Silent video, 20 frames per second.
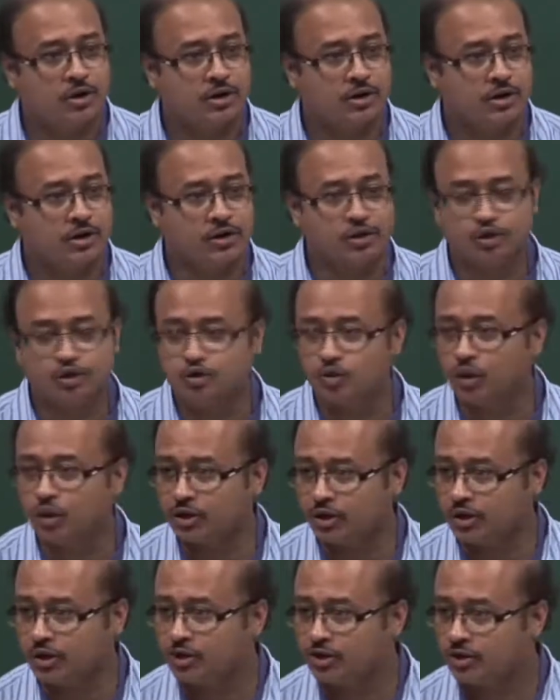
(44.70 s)
into what
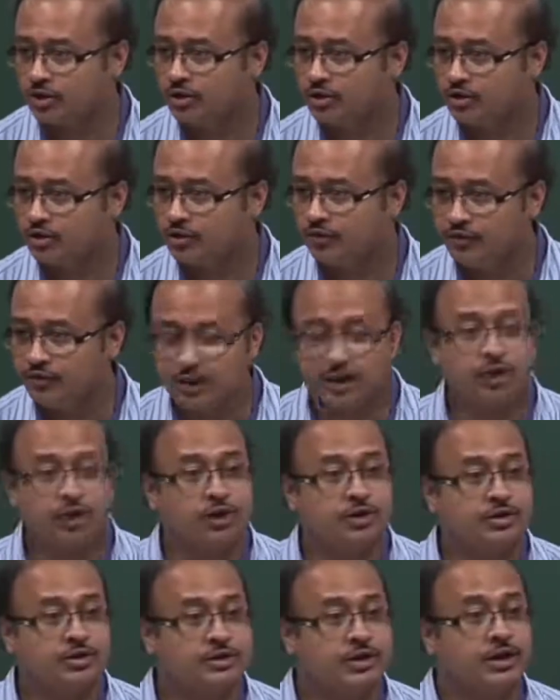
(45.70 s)
we are going
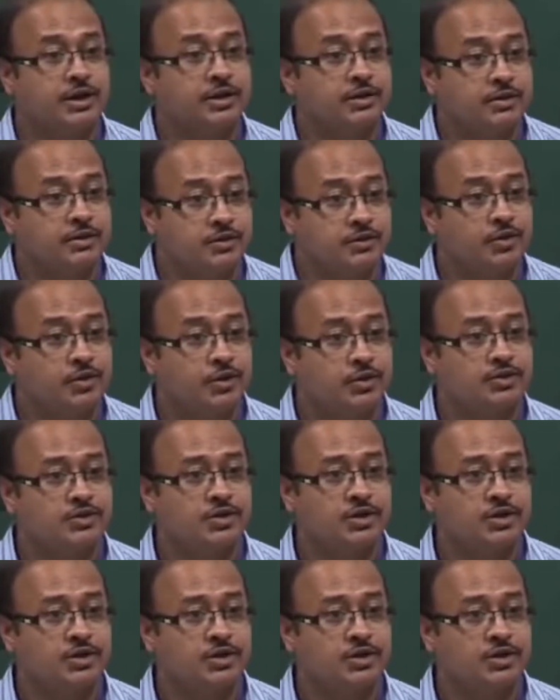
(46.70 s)
to study in this course,